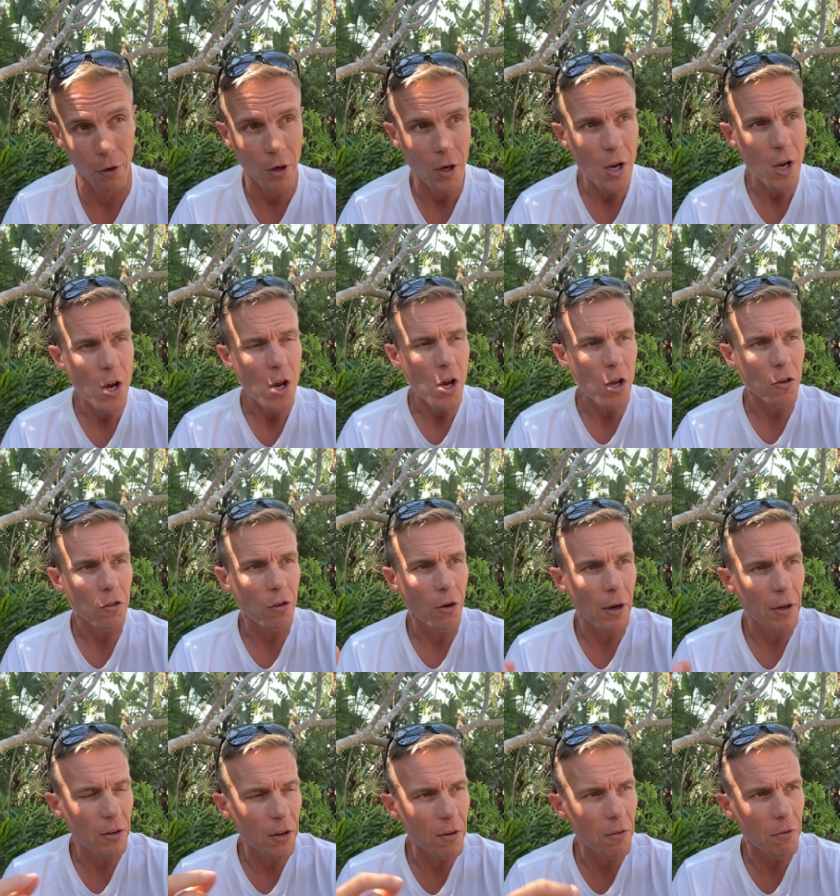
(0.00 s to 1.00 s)
for it.
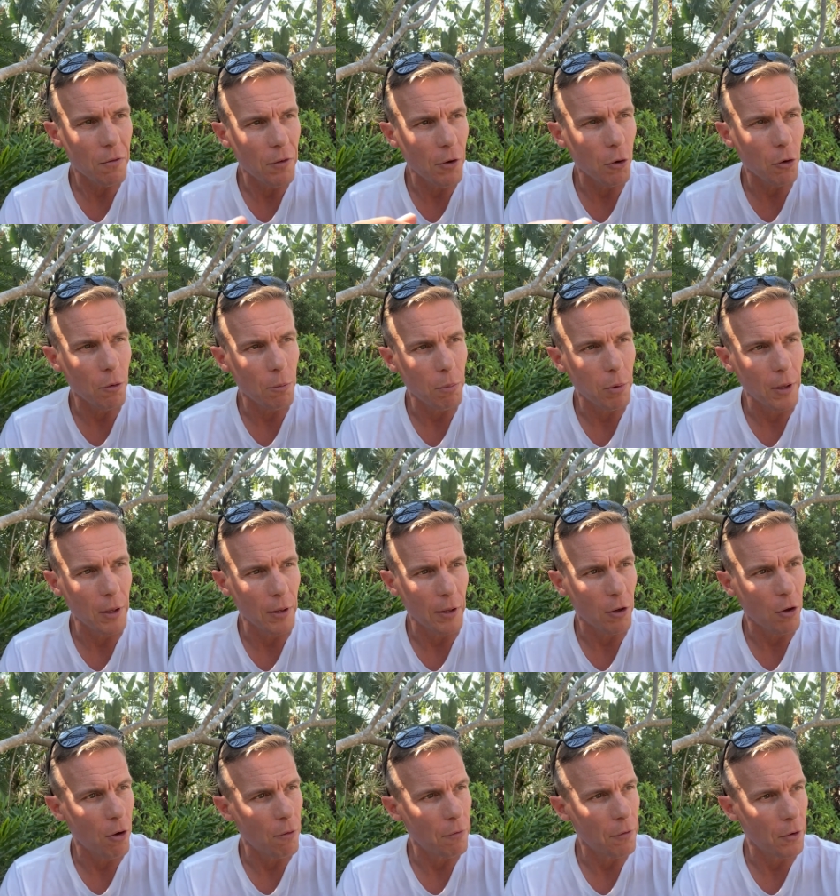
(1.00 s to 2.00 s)
So I didn't feel
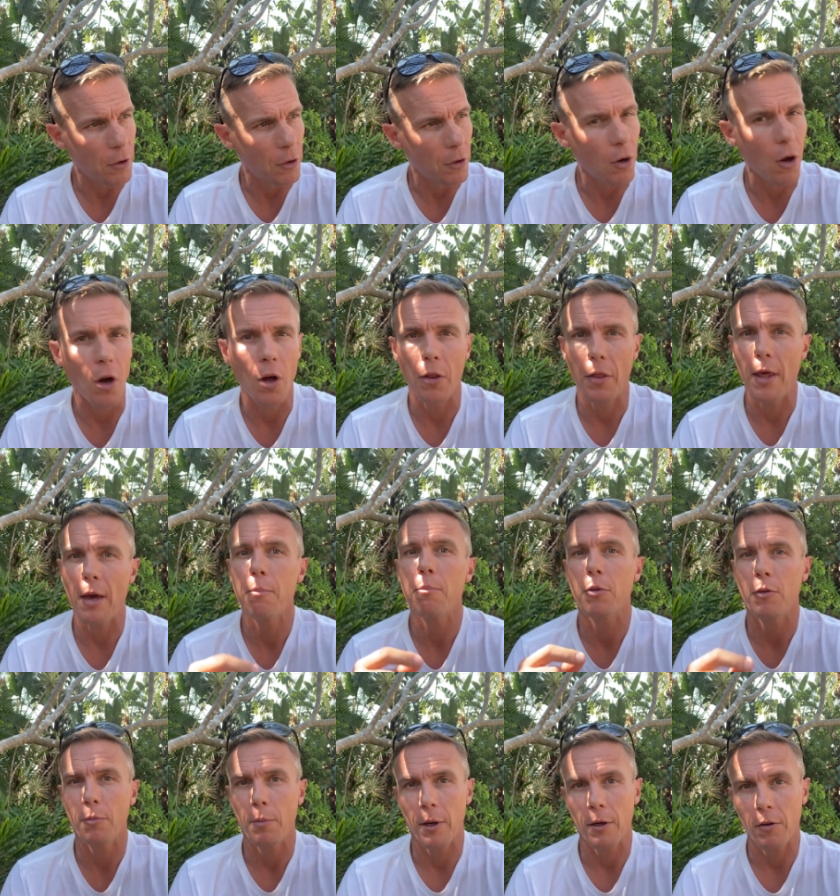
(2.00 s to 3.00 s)
completely confident on that
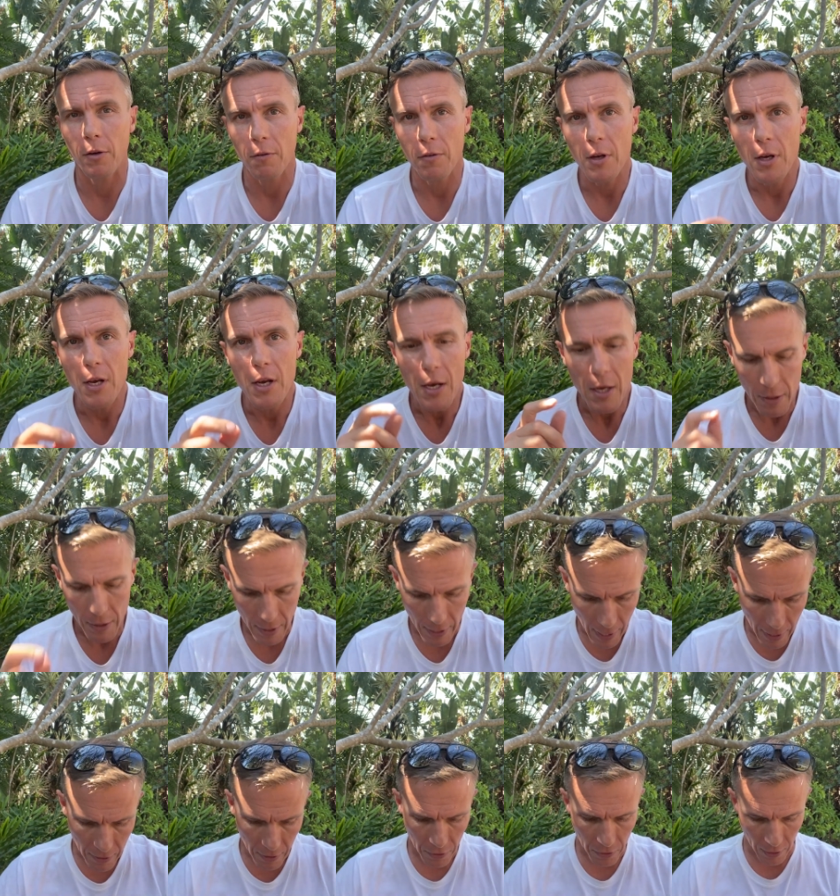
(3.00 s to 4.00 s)
perspective.
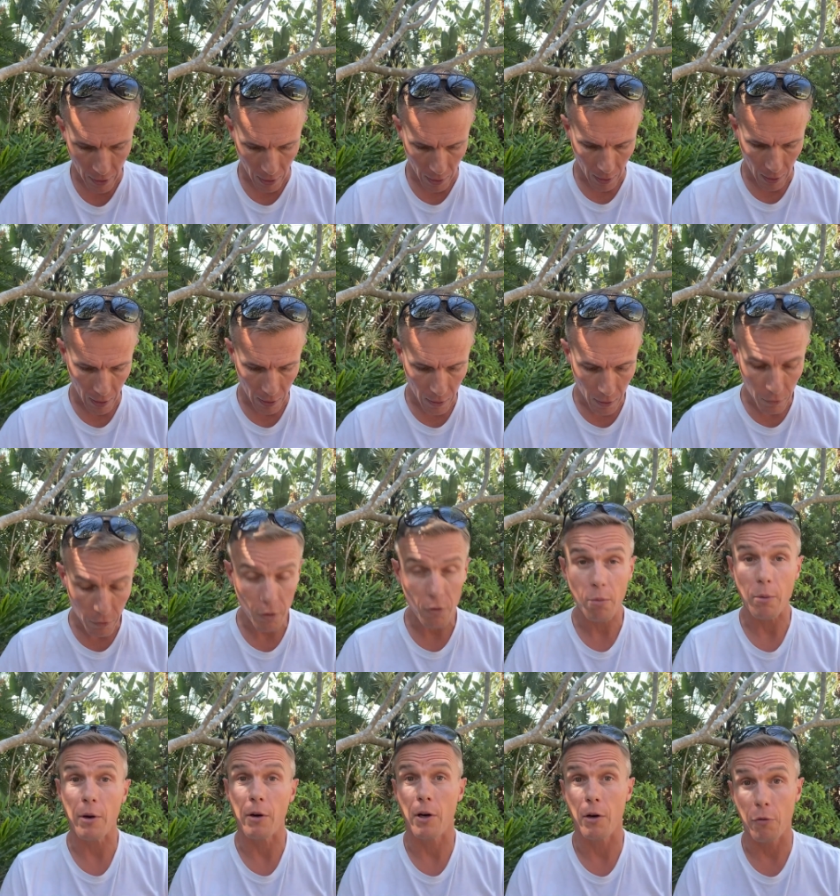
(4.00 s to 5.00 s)
The other thing, and this
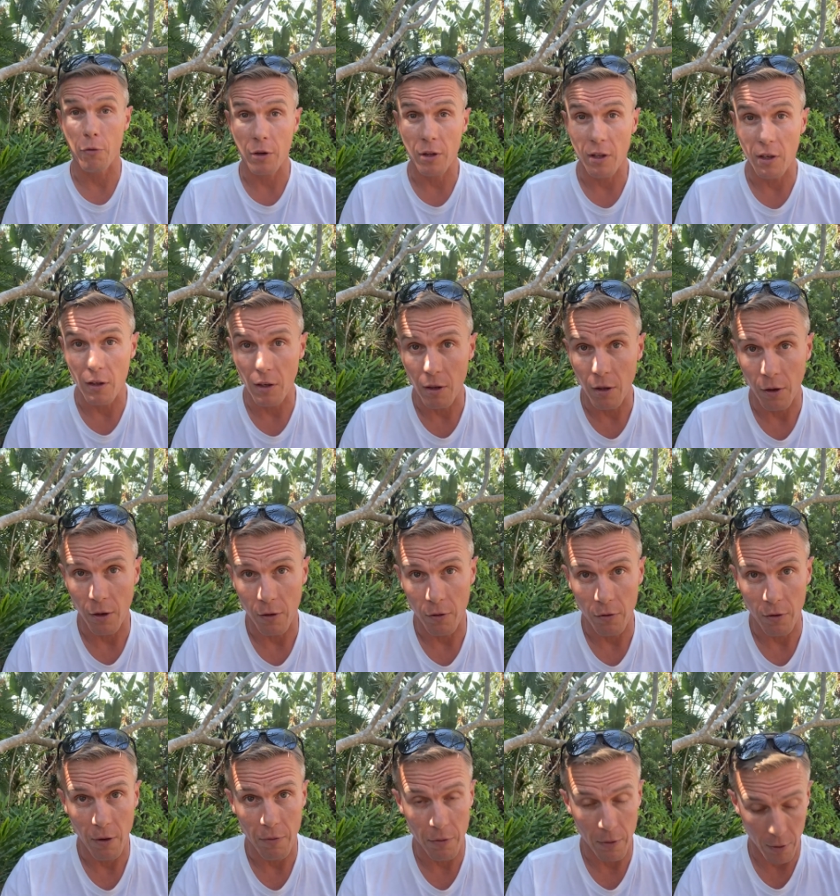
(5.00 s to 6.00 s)
is where I really did learn
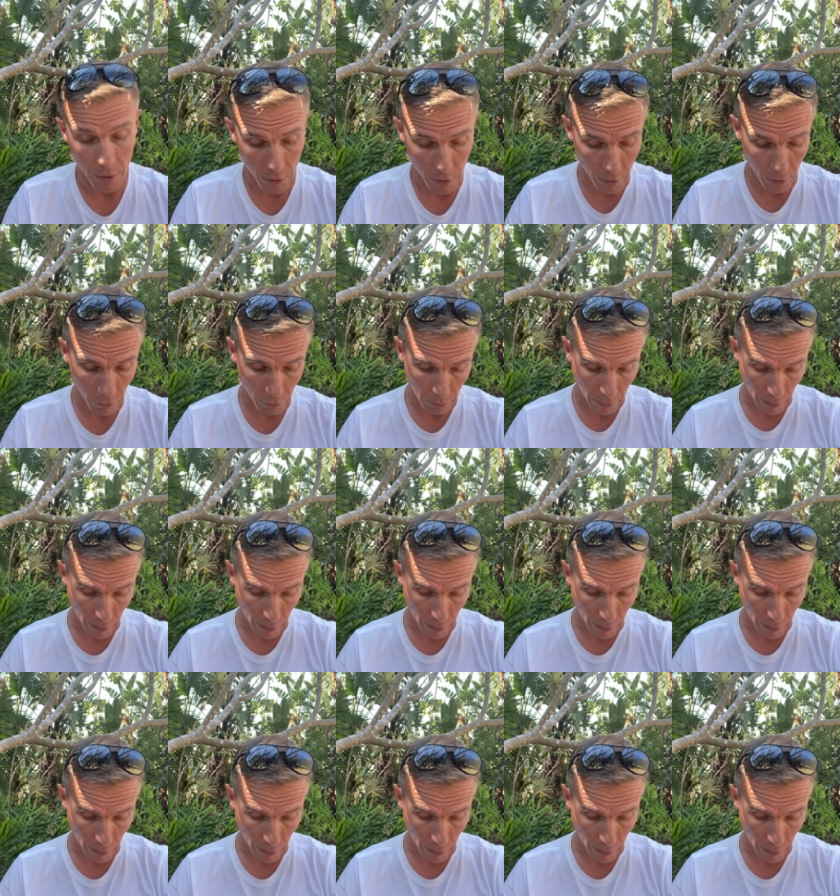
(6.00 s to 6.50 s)
stuff that I didn't